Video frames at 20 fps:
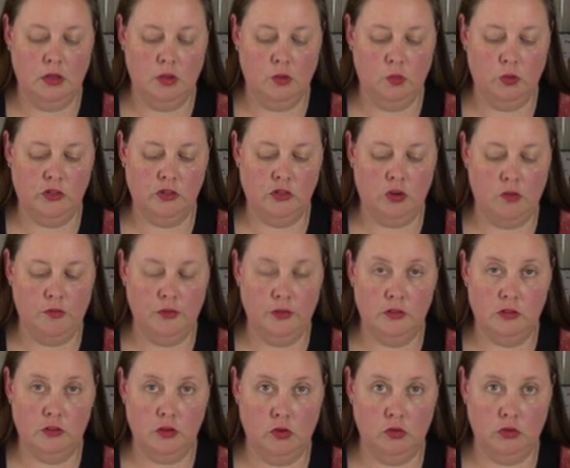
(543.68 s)
which are
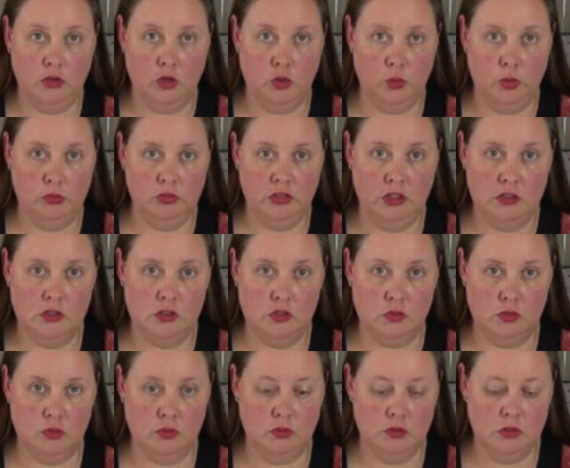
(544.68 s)
often sold in quilting
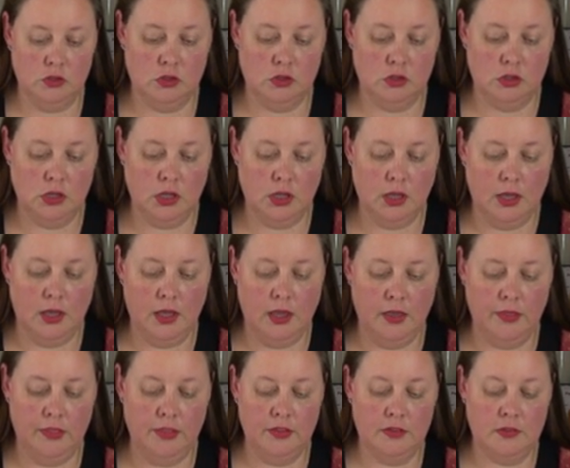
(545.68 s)
stores,
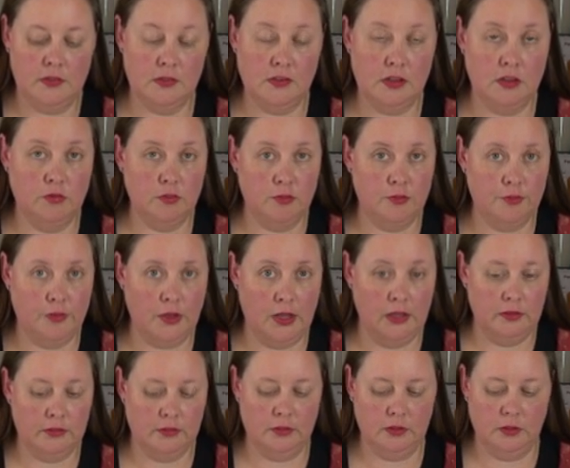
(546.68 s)
this is even
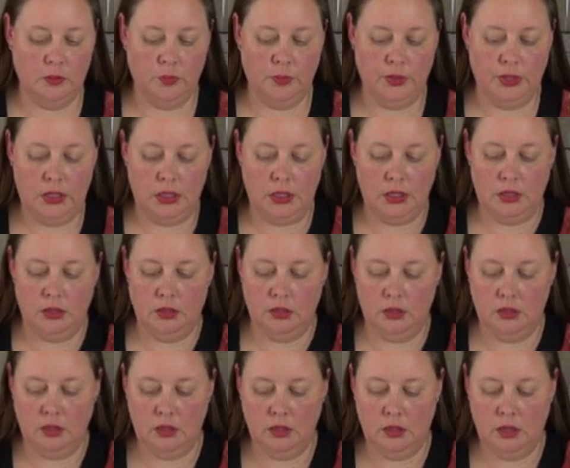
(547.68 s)
faster than pinning,
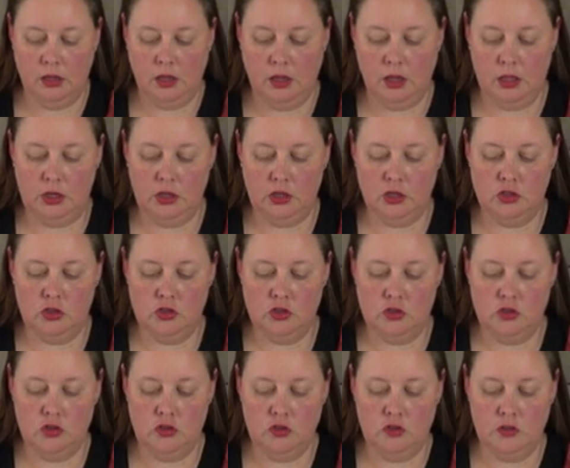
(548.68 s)
and you can
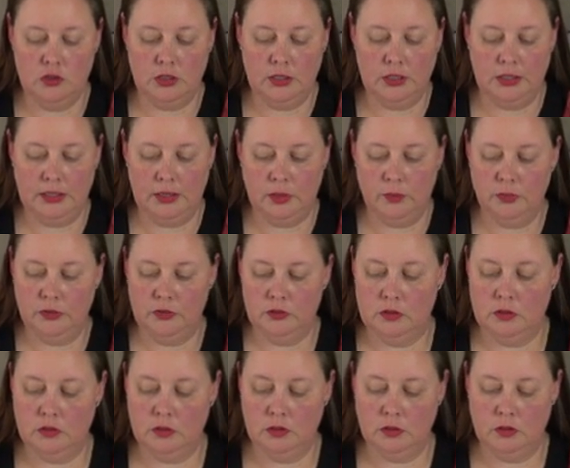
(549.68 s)
just use the
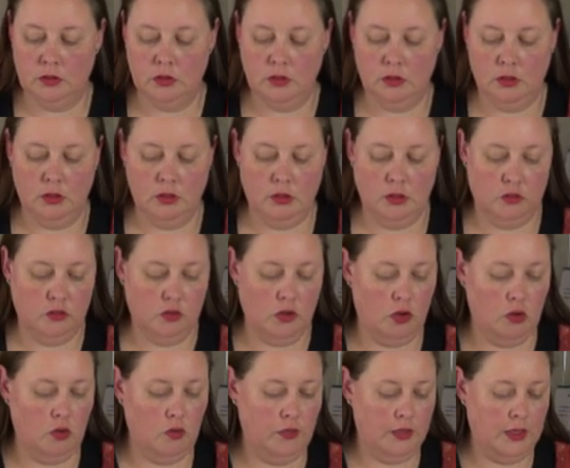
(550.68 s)
clips to
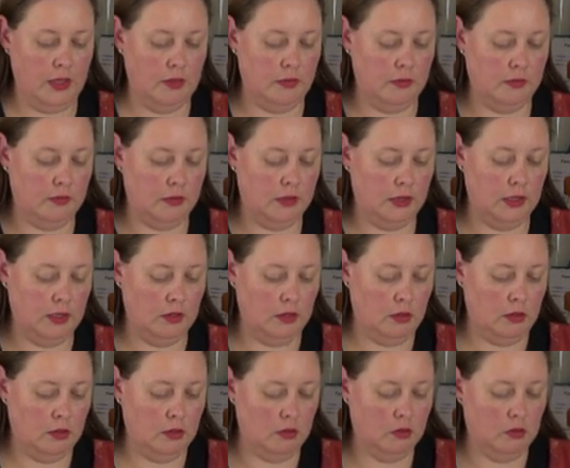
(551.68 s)
hold the ends
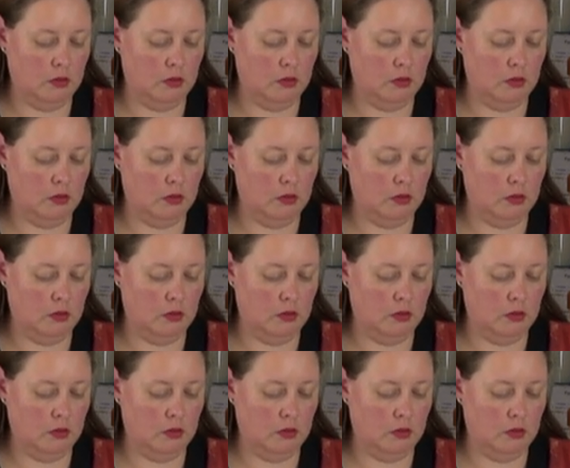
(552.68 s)
together